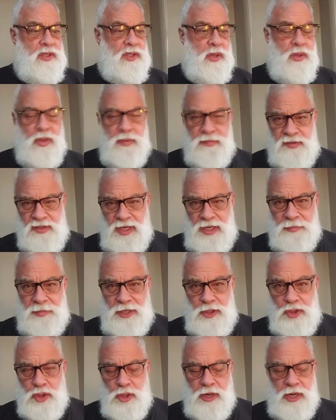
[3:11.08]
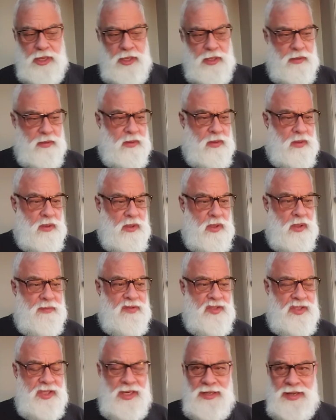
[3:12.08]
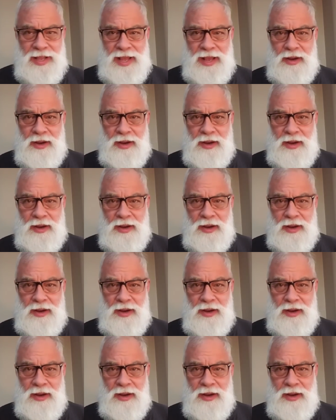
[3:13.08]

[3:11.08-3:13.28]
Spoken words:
So you've seen my journey. You've seen